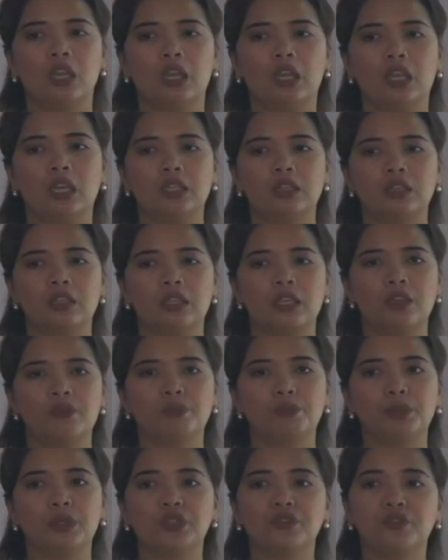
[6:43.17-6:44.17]
And the
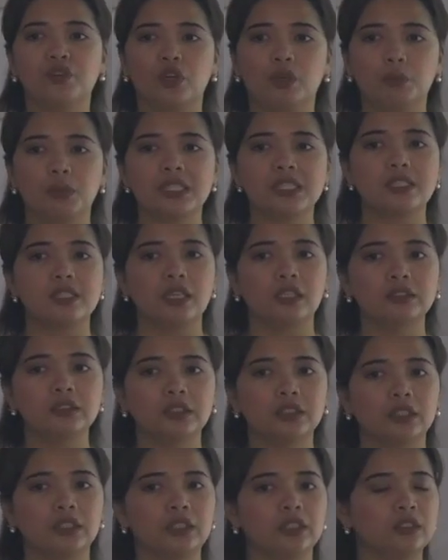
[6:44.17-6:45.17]
performance
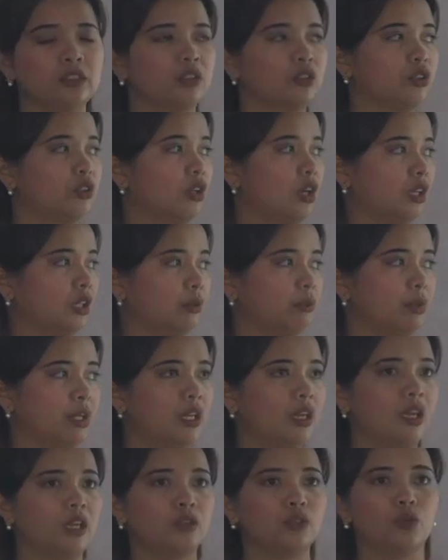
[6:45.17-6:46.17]
standard, you're going to
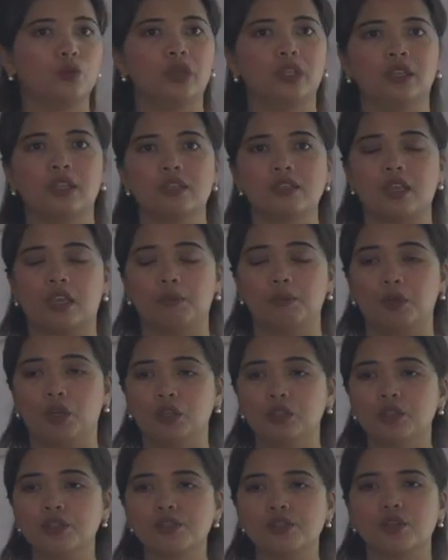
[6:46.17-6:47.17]
be doing the same
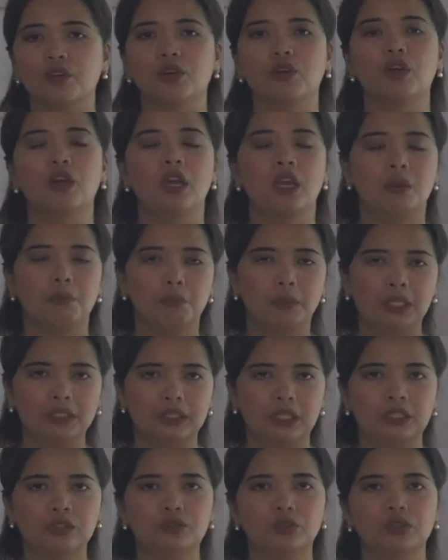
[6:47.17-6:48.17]
also,
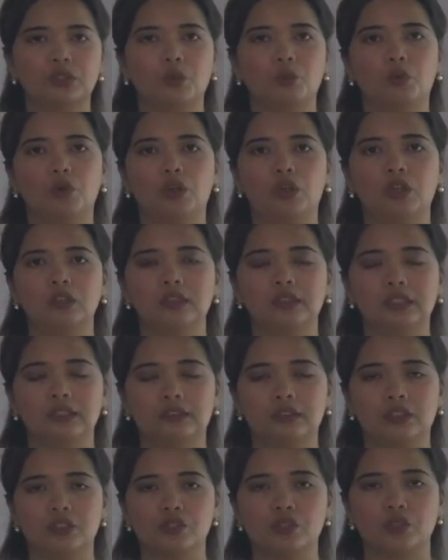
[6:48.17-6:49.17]
but into the world
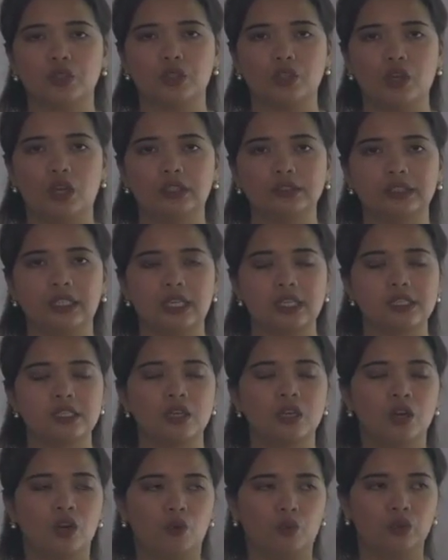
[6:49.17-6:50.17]
literature
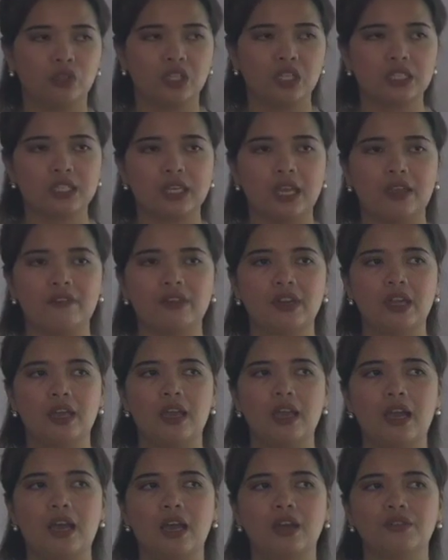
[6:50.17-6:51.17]
context. We're just going
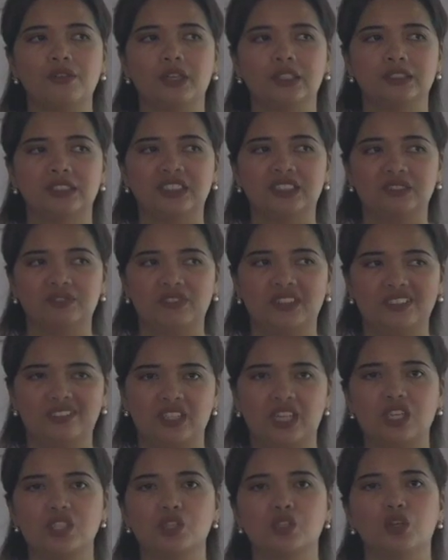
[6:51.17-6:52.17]
to have a
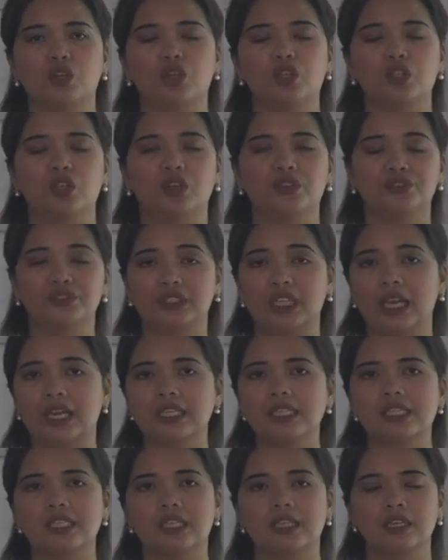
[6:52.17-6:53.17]
variation of
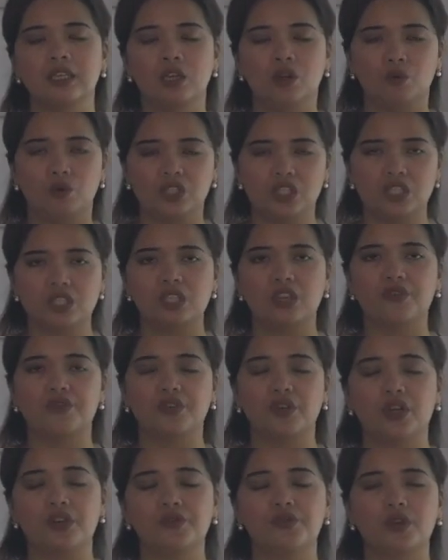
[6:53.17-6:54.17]
task, which is
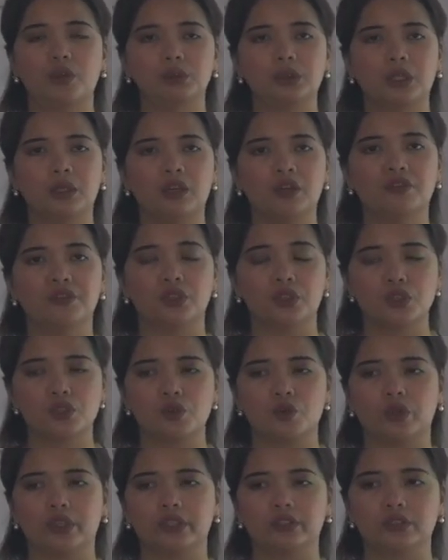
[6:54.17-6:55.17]
different from the
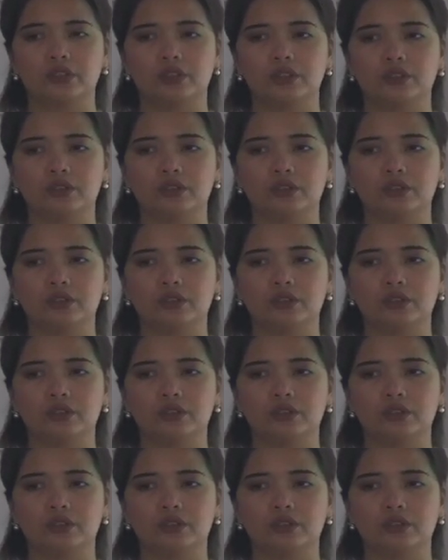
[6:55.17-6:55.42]
first quarter.